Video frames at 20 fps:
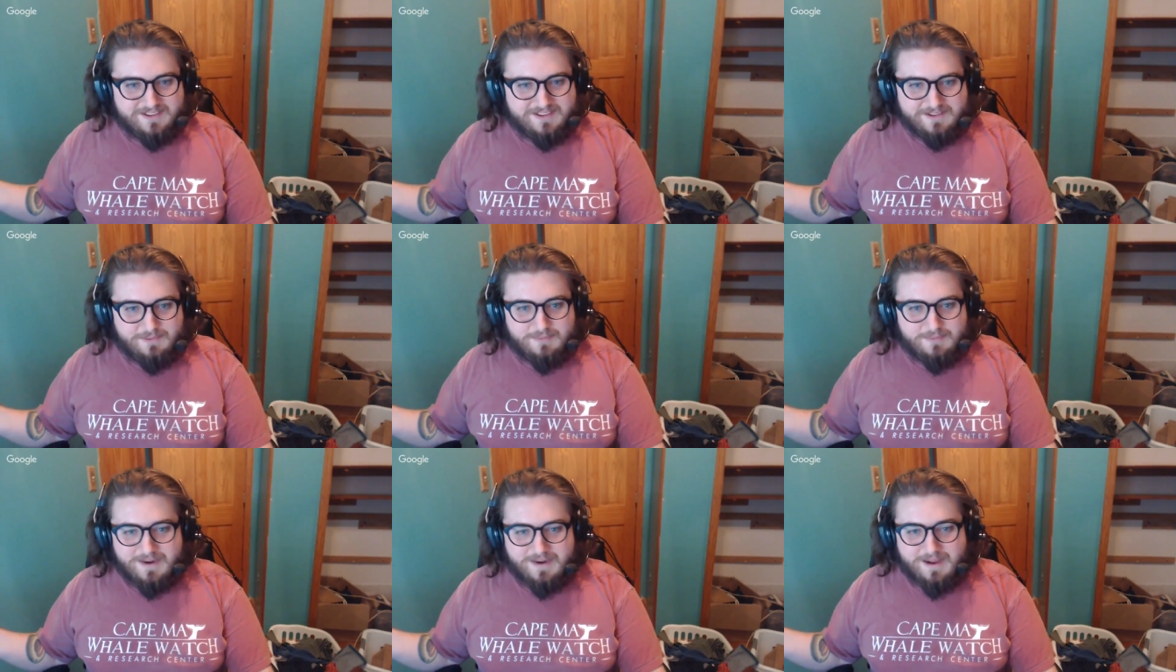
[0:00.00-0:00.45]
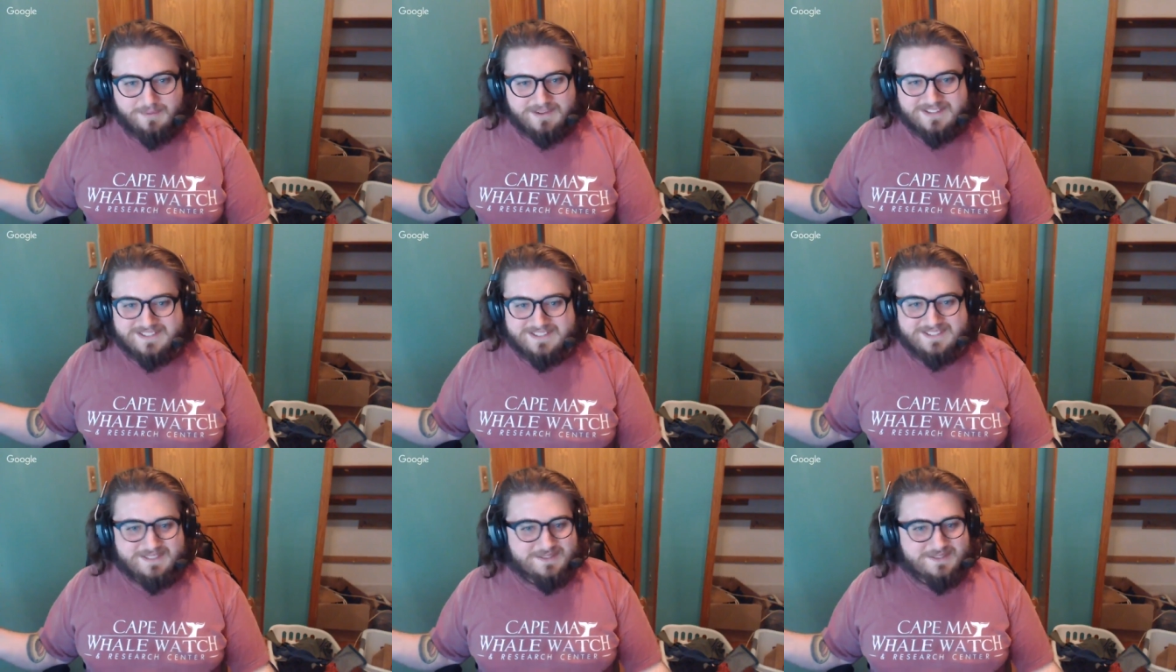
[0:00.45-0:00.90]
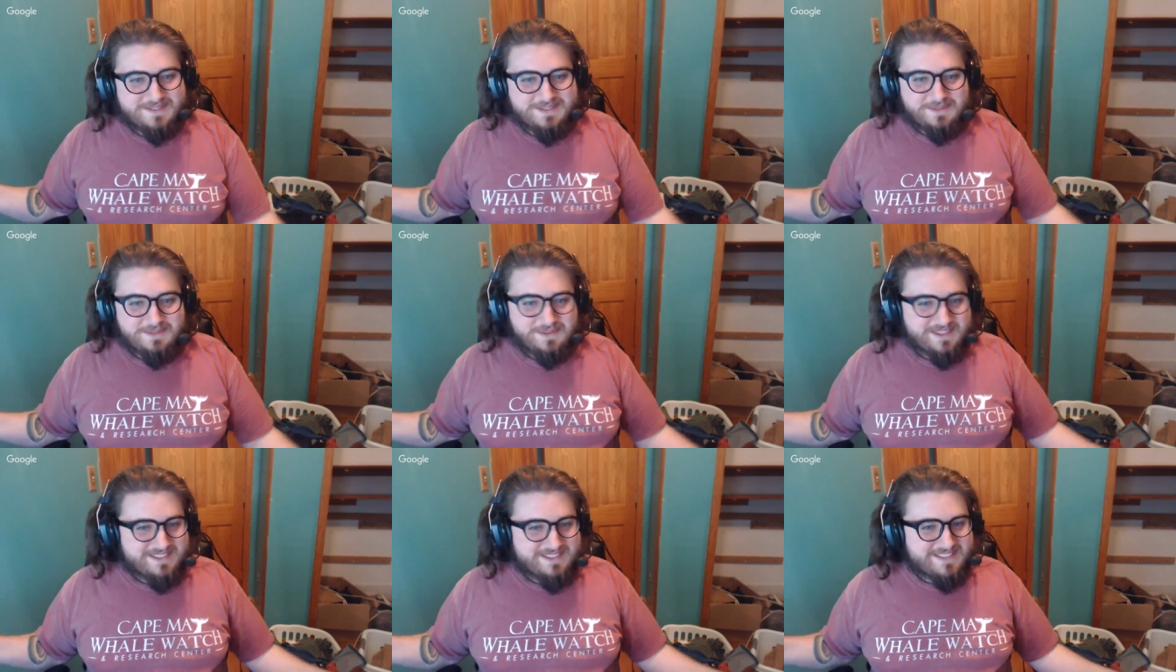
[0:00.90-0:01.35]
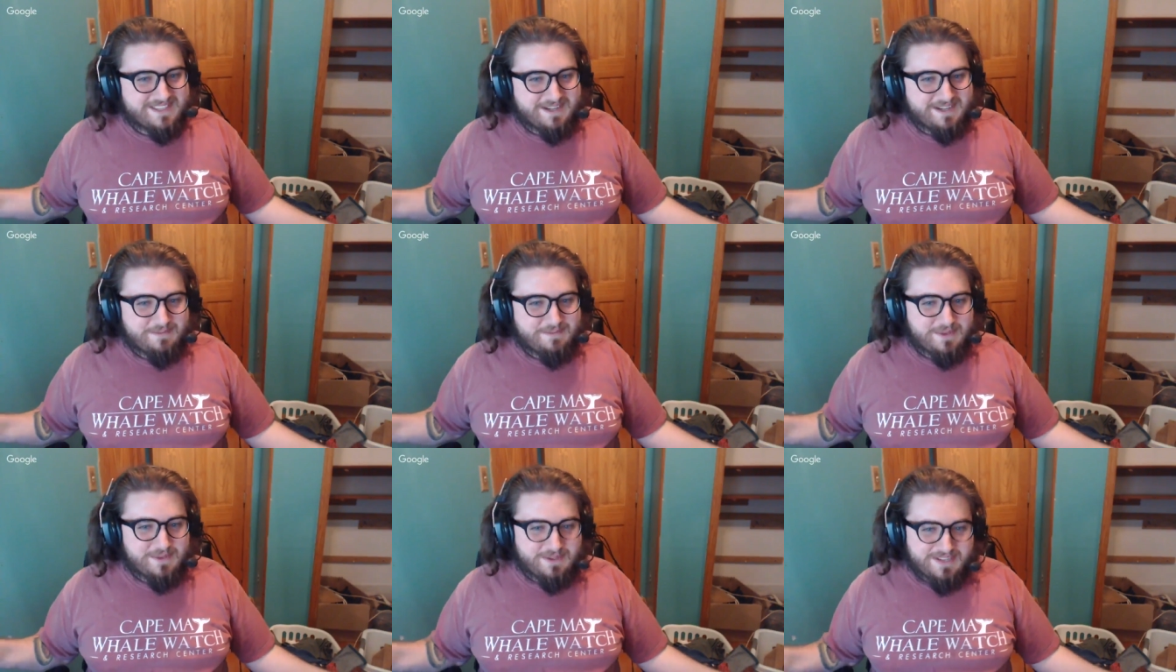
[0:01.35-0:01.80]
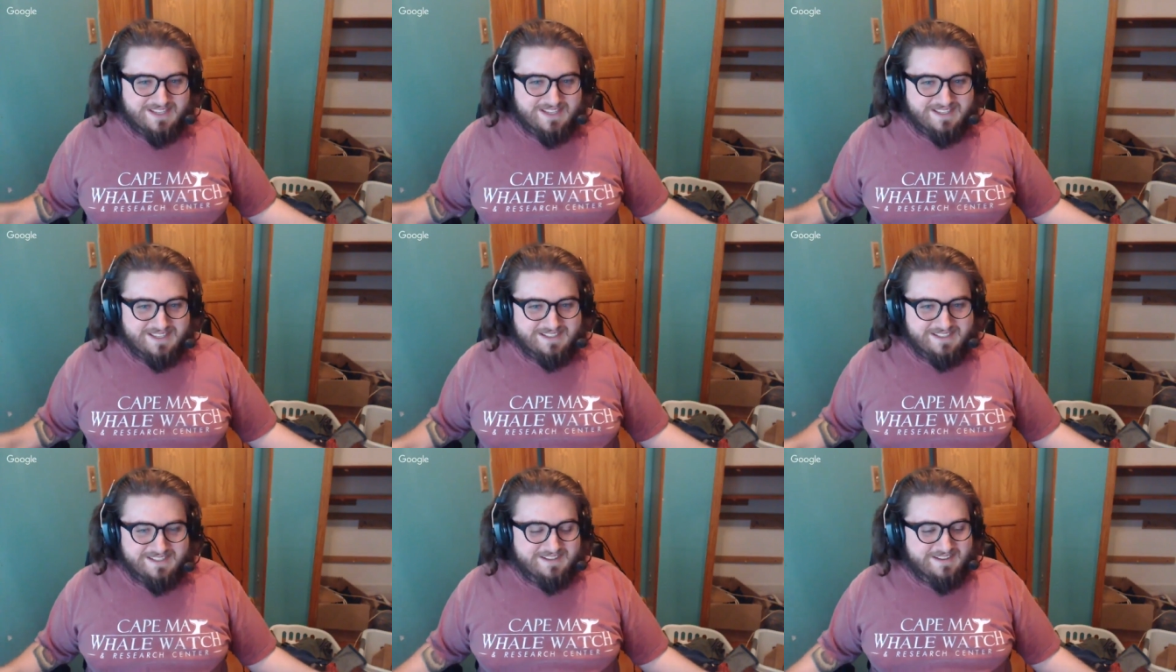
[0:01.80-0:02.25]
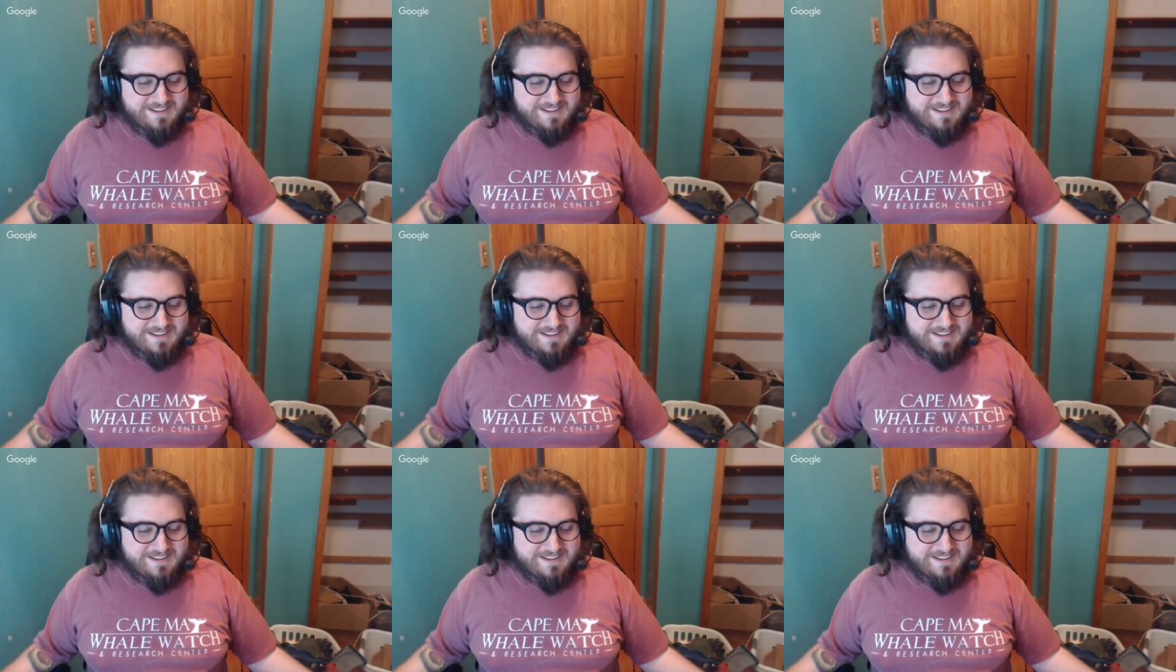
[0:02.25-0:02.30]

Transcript: You'll probably just use the ones that are built in